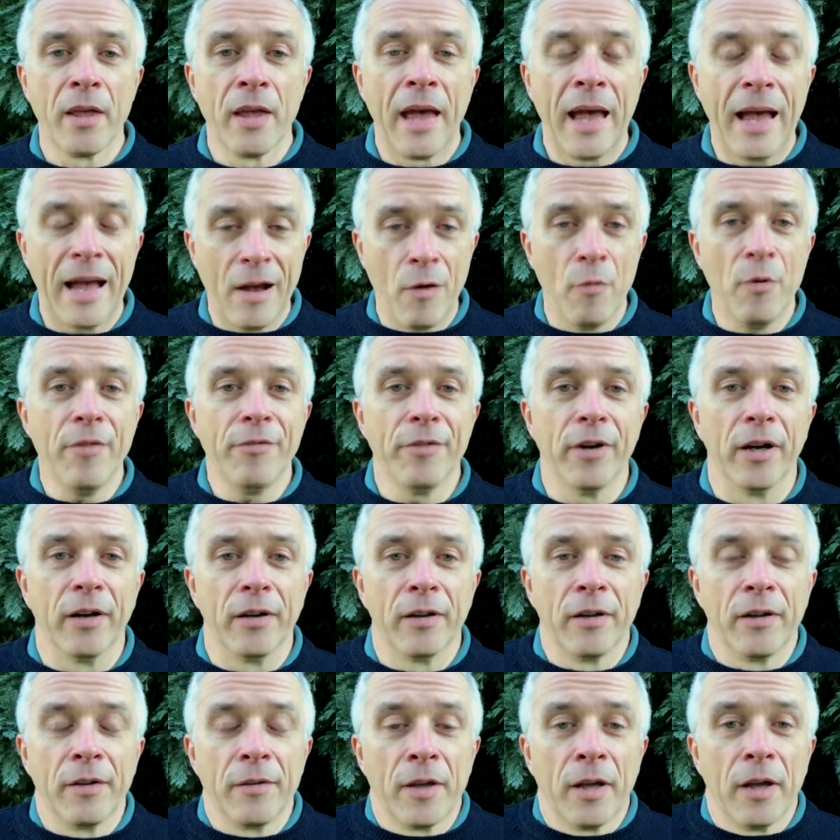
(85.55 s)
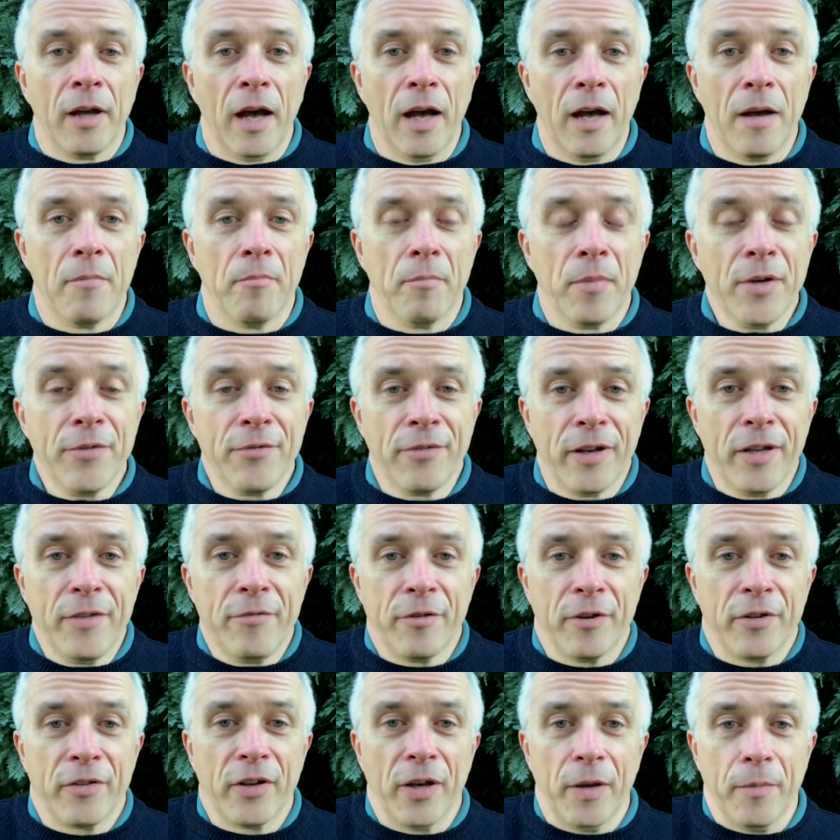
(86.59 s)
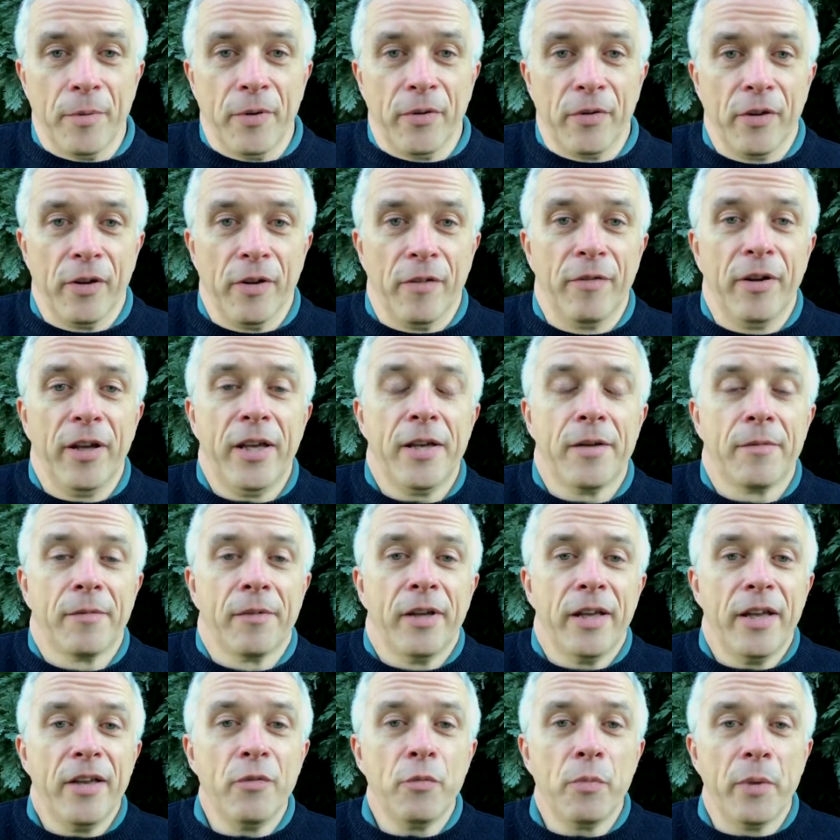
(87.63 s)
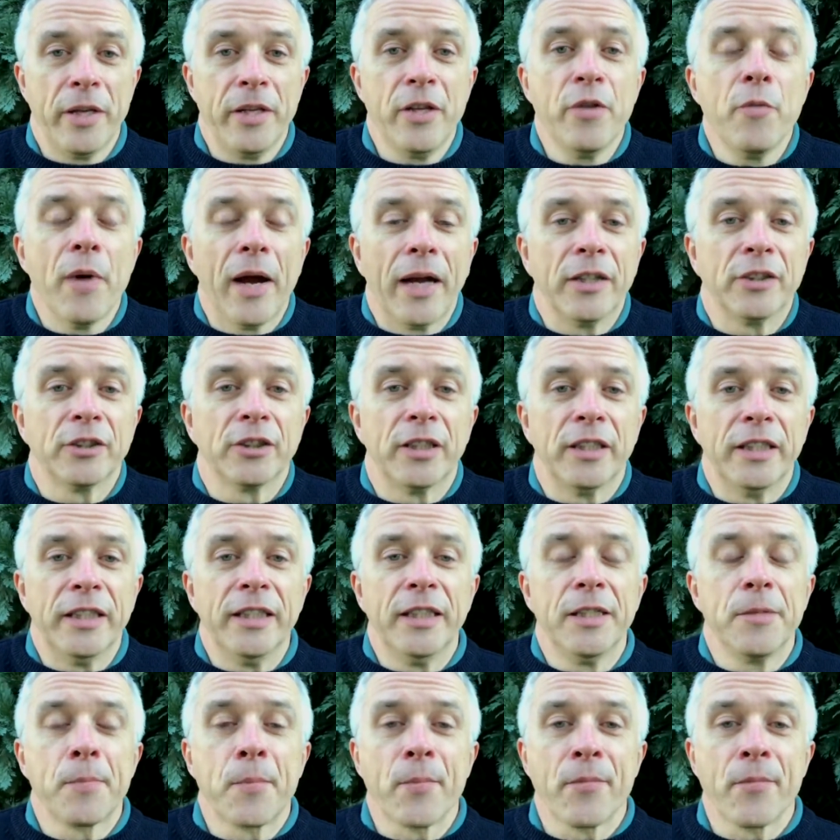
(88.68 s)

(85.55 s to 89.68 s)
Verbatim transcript: However, uh, my favourite type of survey is when you actually